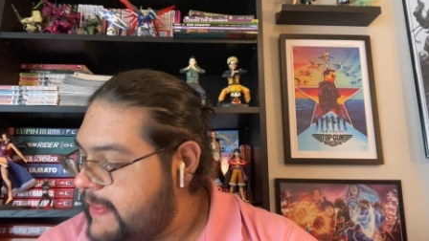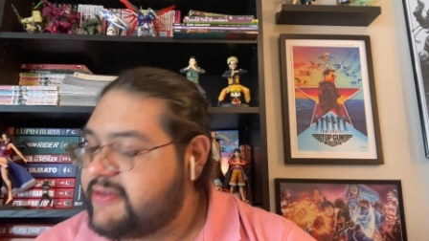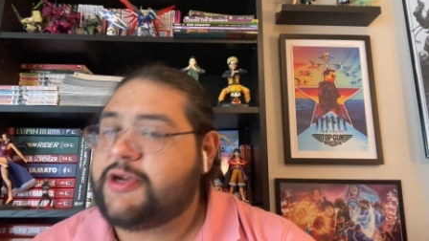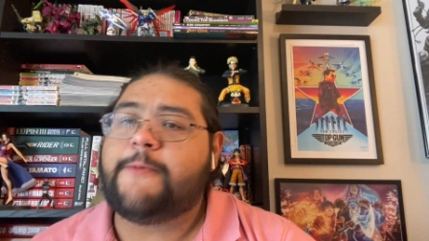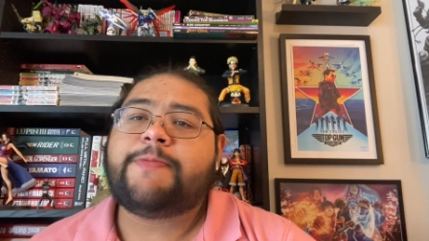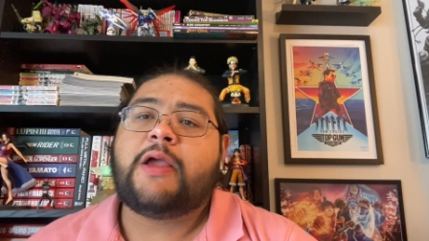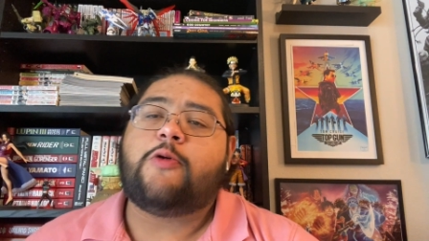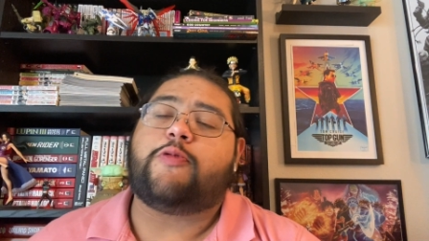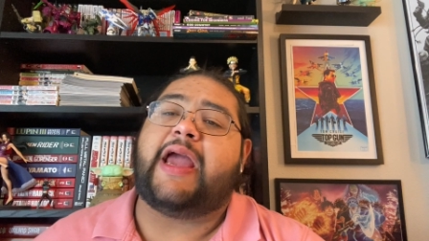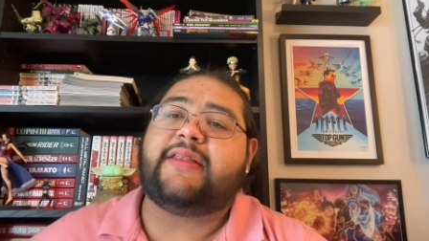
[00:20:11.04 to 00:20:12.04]
So
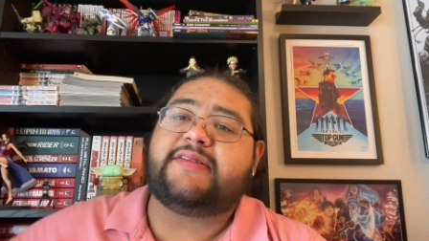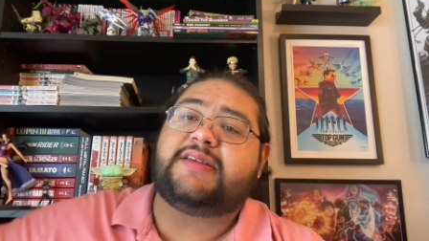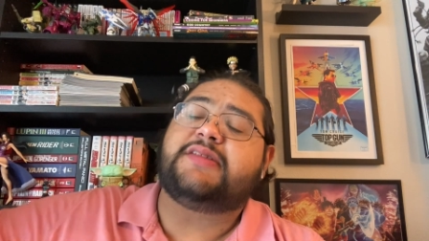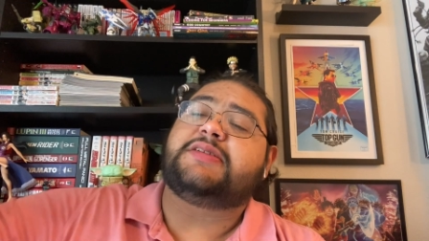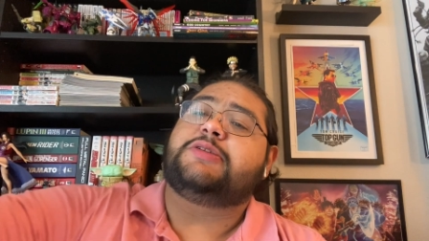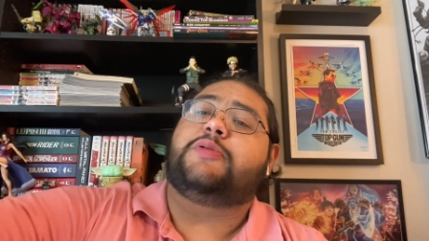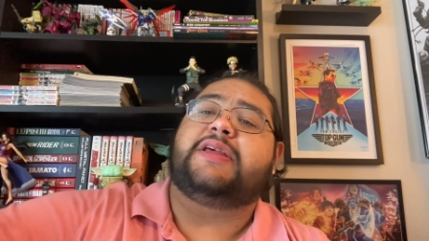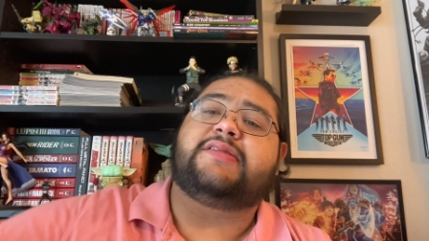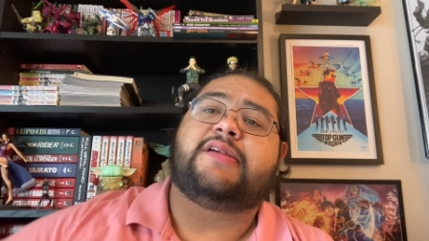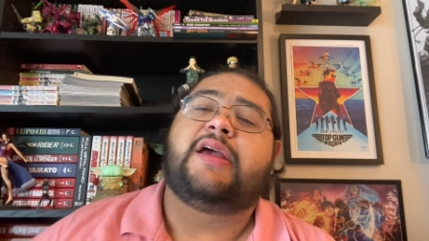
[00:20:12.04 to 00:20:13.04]
Rand descends into
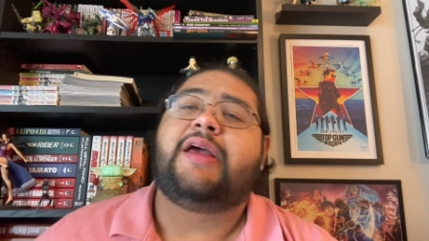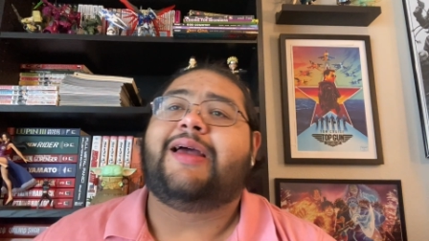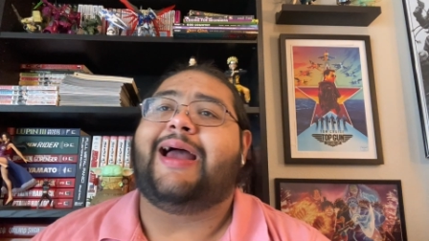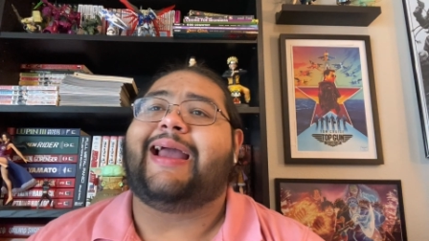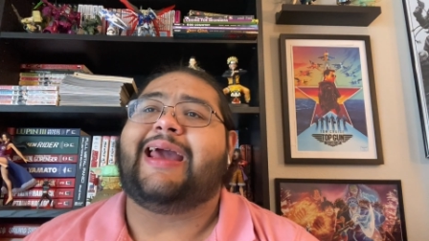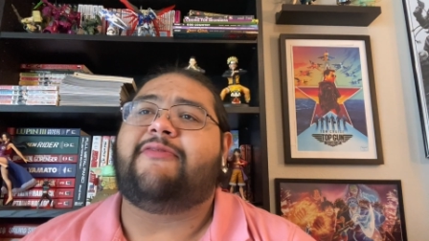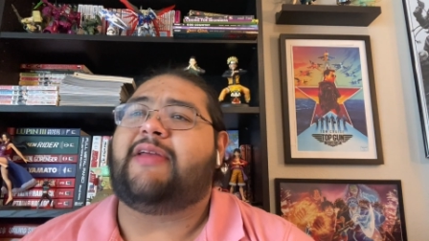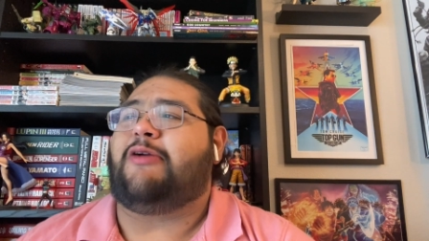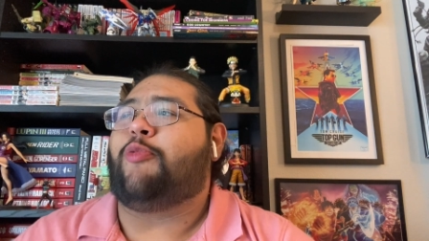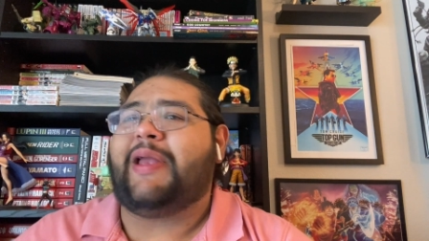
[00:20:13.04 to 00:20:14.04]
this uh, kind of
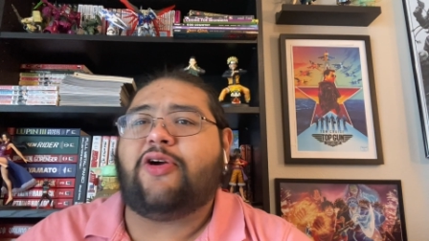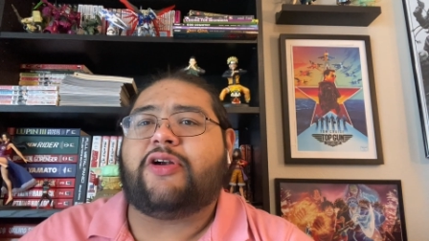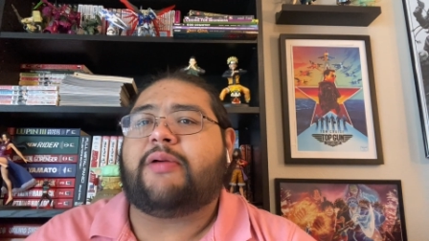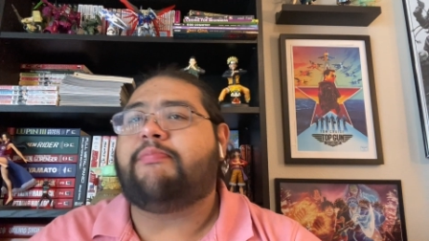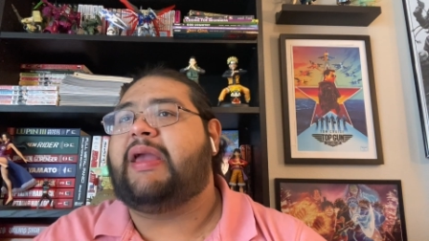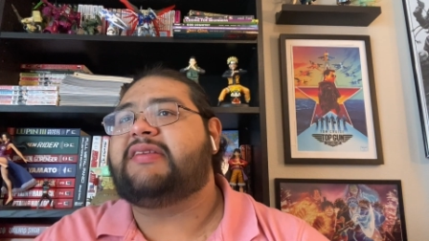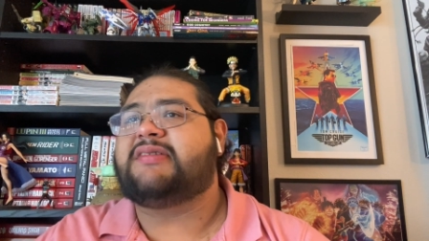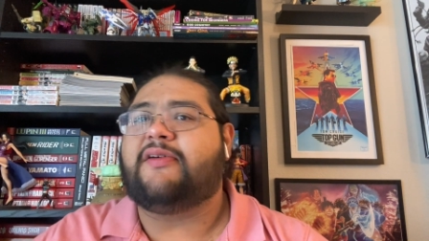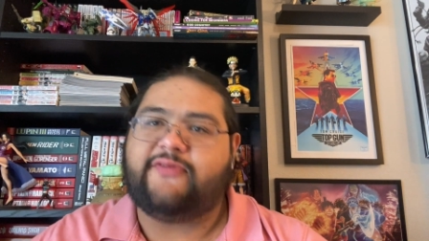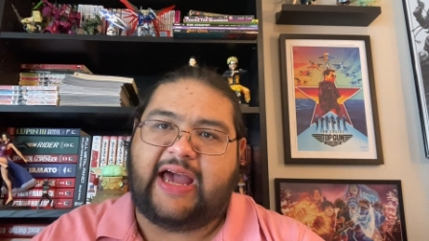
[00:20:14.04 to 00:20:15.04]
like weird
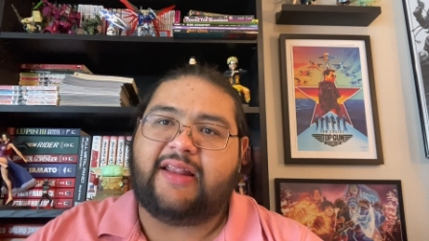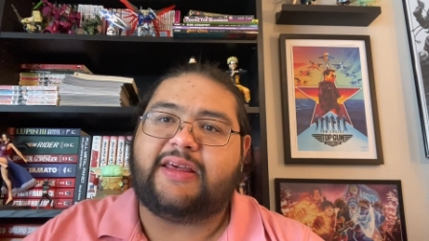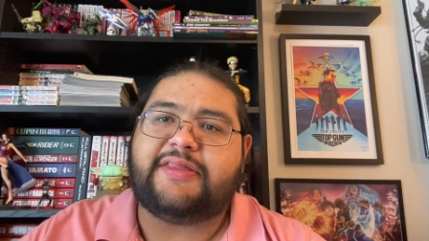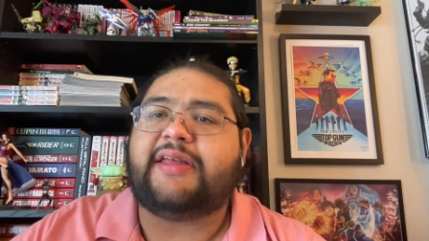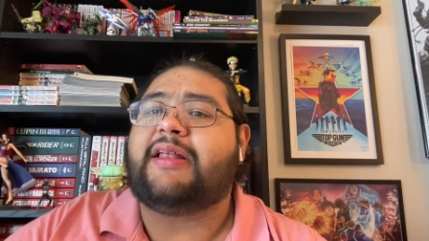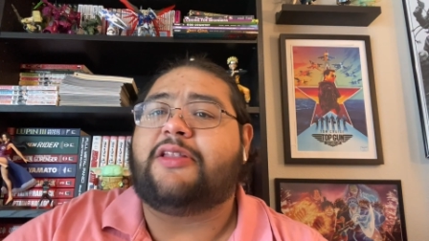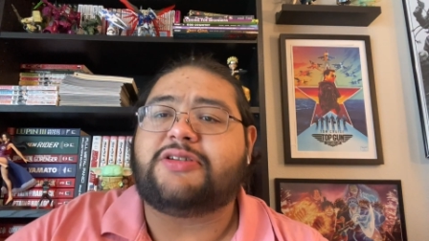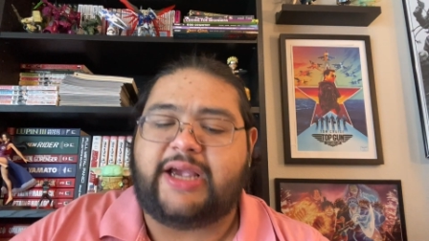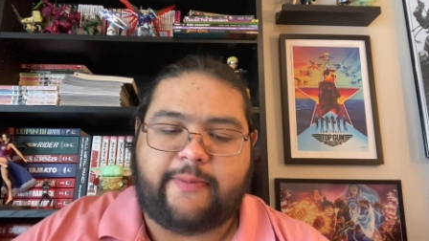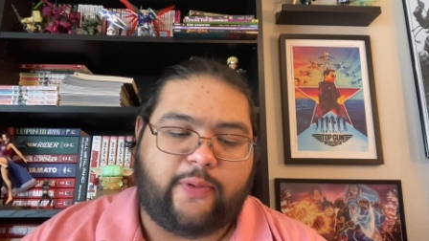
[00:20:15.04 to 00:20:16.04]
mesa valley thing that
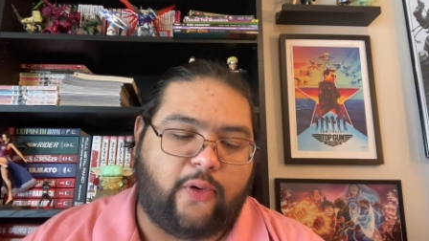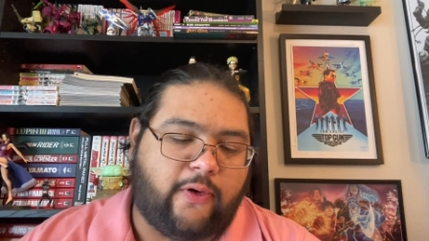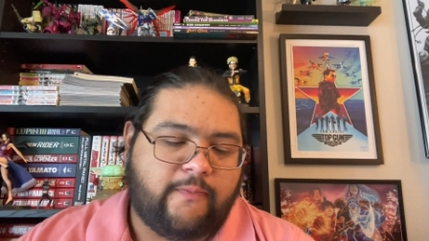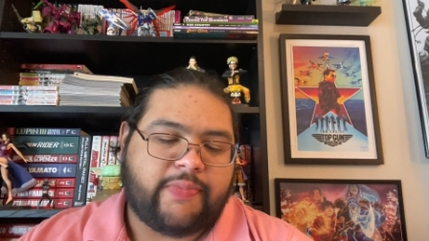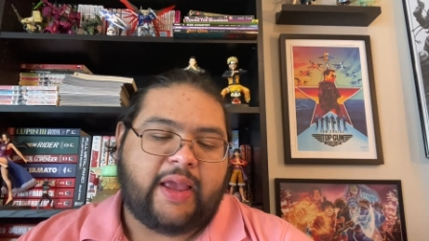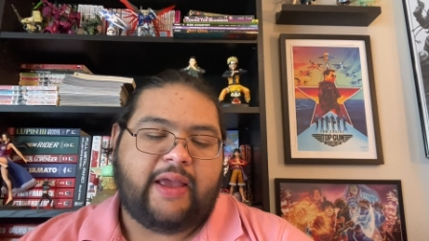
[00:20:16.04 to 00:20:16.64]
looks like a bowl,